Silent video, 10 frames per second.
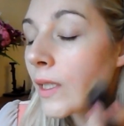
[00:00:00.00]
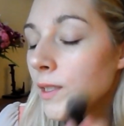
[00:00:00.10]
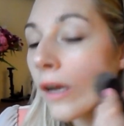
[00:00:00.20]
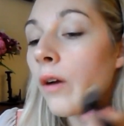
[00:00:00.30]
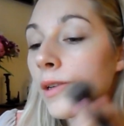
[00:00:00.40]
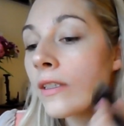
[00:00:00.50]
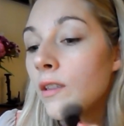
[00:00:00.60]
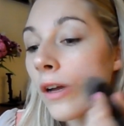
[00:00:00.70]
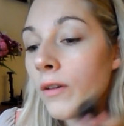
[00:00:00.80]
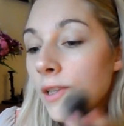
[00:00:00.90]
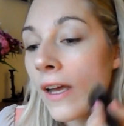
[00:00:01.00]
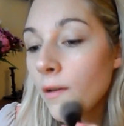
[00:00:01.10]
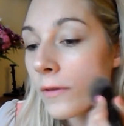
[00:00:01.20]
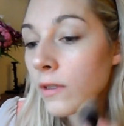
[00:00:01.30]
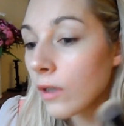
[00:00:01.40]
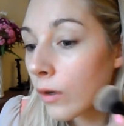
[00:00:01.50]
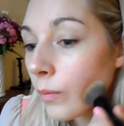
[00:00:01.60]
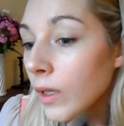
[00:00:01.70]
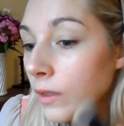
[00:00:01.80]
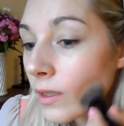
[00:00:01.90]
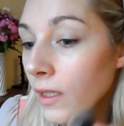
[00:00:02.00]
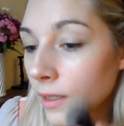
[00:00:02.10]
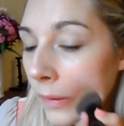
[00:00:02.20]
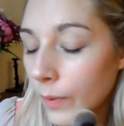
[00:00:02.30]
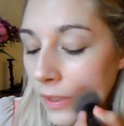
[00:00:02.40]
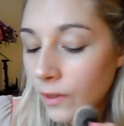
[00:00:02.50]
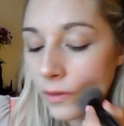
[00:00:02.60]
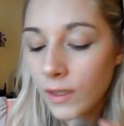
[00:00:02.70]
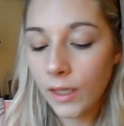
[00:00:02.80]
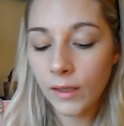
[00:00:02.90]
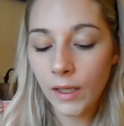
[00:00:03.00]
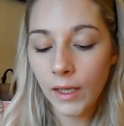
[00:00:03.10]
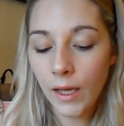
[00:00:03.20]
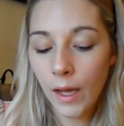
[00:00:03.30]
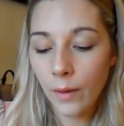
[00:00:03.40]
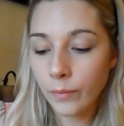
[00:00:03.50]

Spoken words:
My scarring's gone down so much since I've been using the